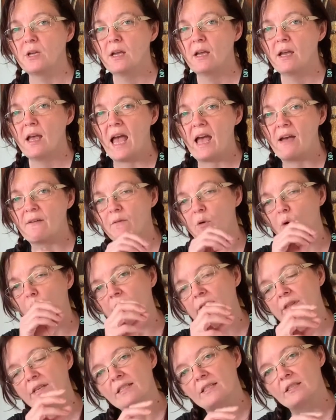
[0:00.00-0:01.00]
have all
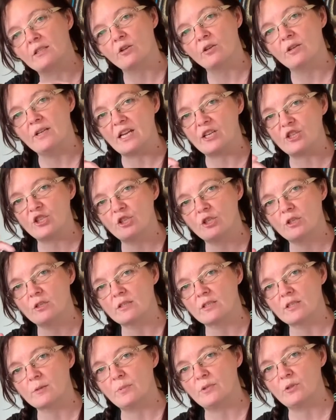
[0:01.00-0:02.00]
these
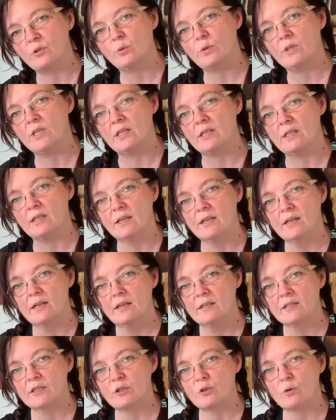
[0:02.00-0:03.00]
connections between
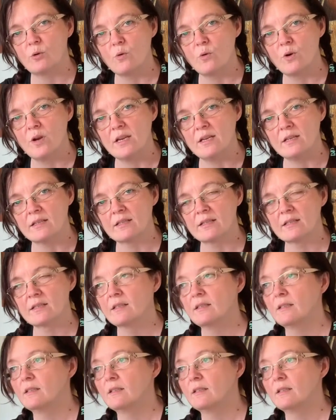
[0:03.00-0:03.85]
stories.